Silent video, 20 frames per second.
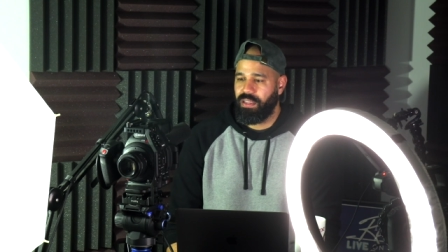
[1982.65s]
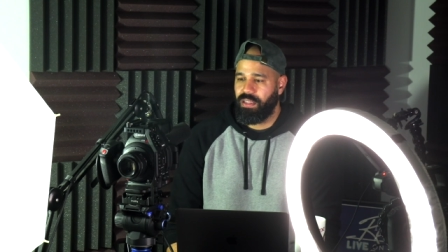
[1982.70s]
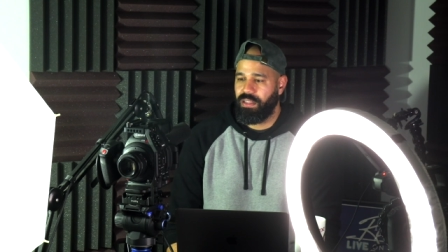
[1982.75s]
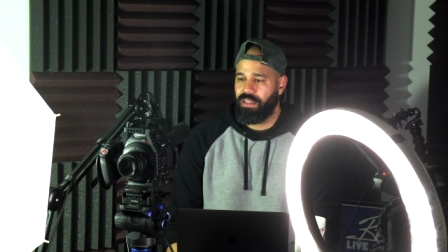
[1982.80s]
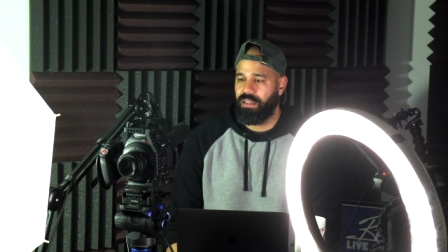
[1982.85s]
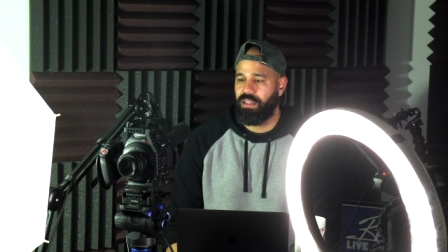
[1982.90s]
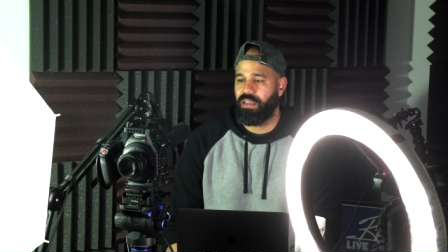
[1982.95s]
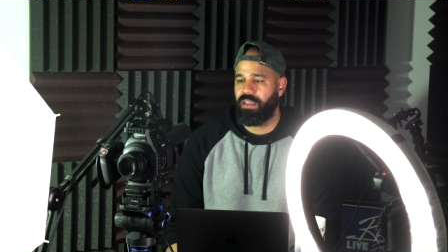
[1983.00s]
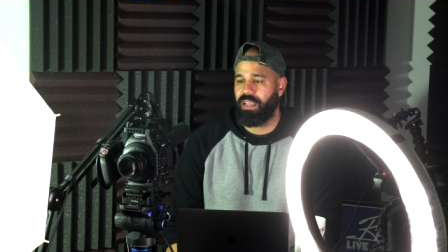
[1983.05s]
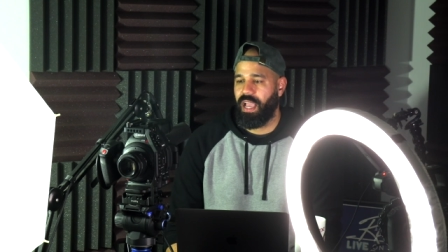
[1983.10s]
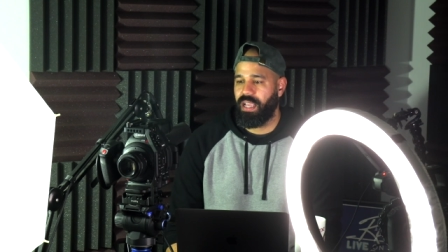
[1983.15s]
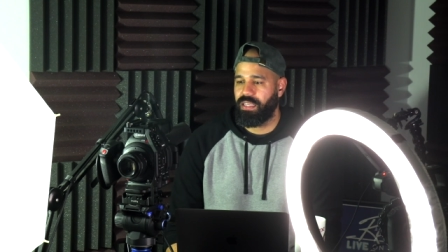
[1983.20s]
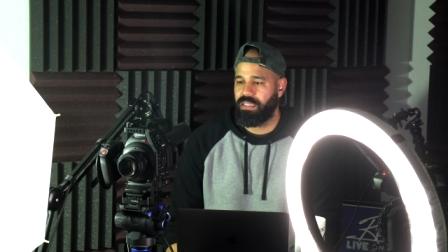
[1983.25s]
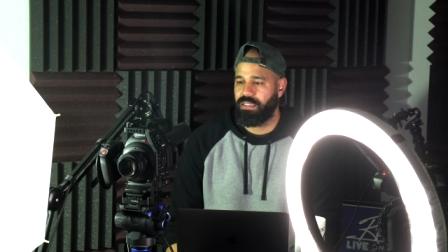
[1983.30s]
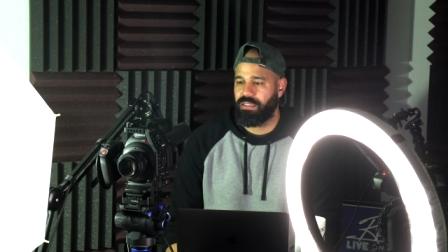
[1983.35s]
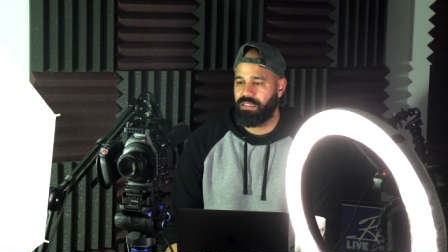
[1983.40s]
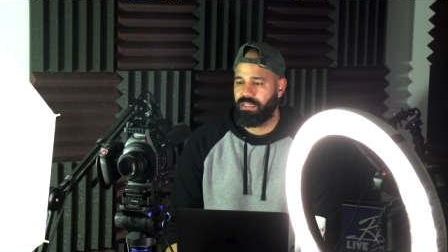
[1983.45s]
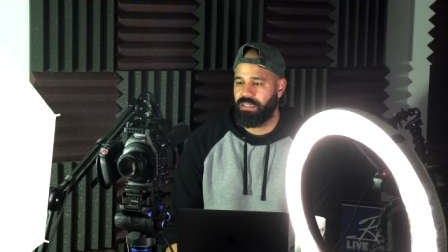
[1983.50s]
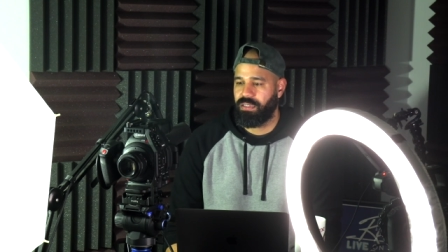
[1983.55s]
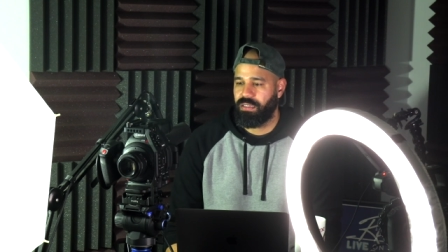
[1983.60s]
look, guys,
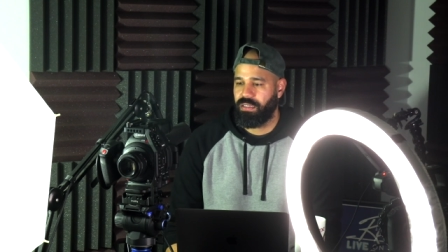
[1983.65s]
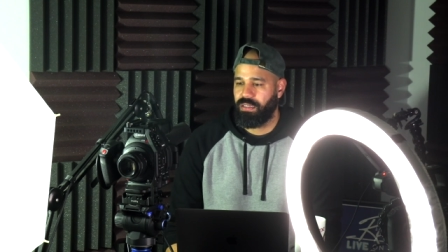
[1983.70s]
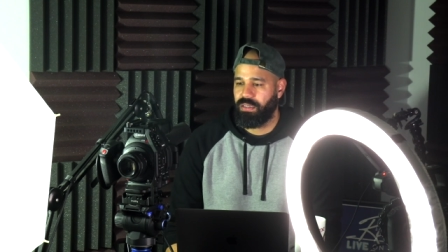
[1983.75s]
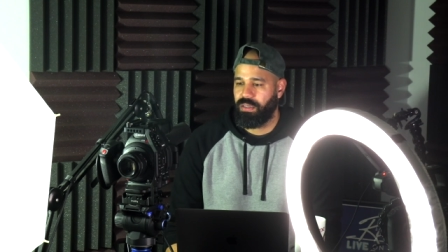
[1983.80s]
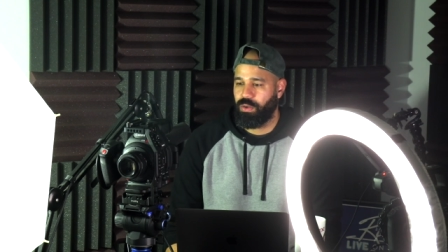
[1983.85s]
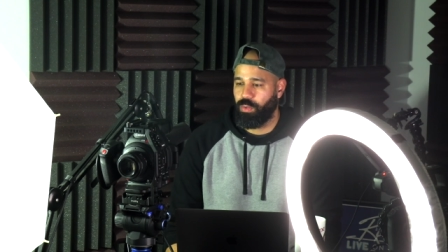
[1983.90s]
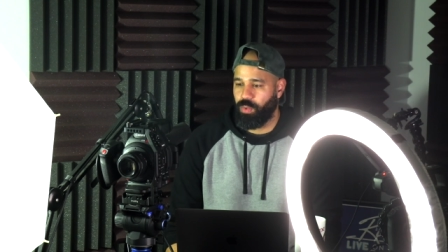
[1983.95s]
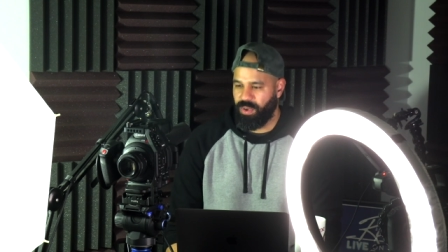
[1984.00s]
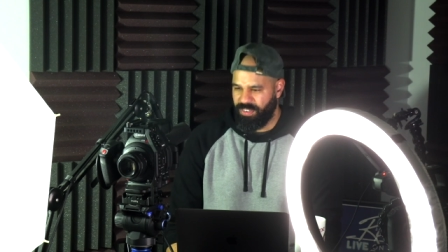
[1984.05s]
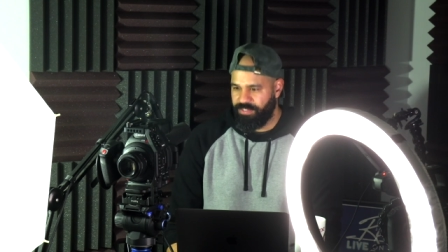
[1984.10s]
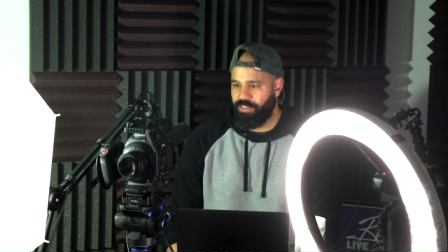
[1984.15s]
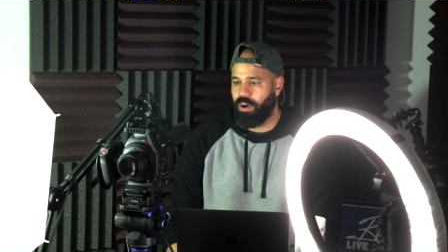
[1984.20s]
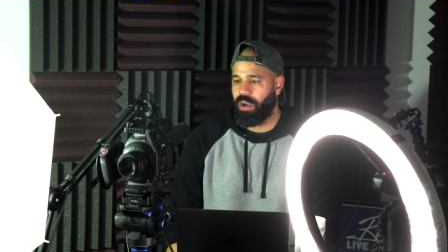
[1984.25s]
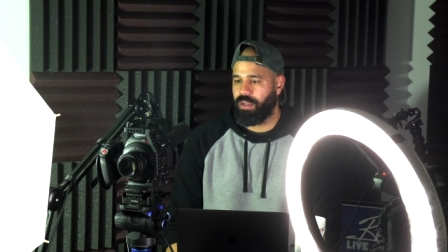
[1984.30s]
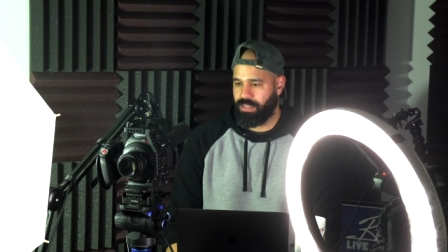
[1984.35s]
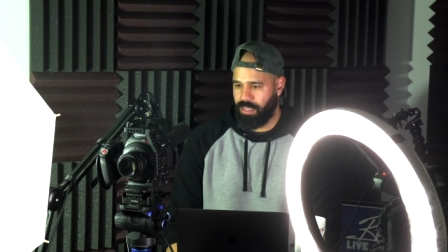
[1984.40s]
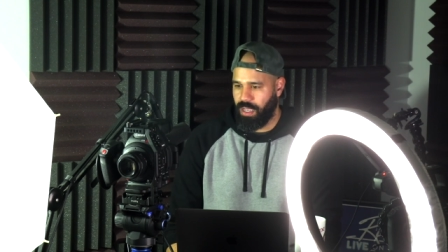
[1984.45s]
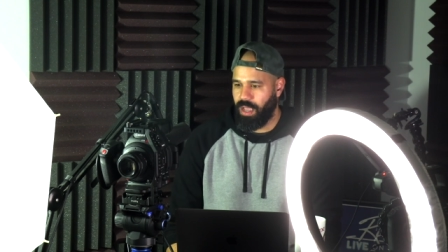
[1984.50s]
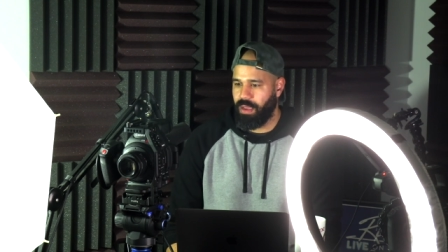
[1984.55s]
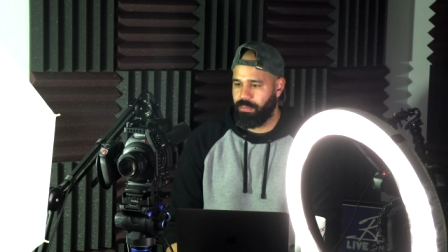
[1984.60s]
we
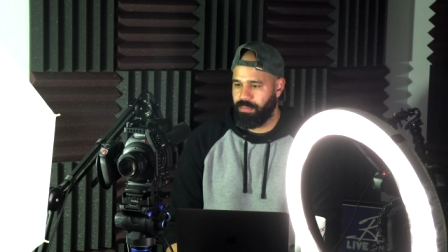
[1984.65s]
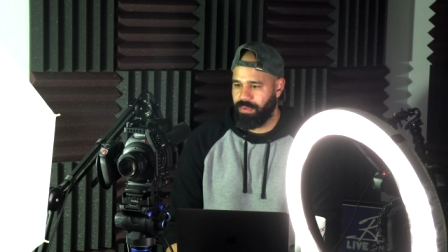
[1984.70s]
fucked up.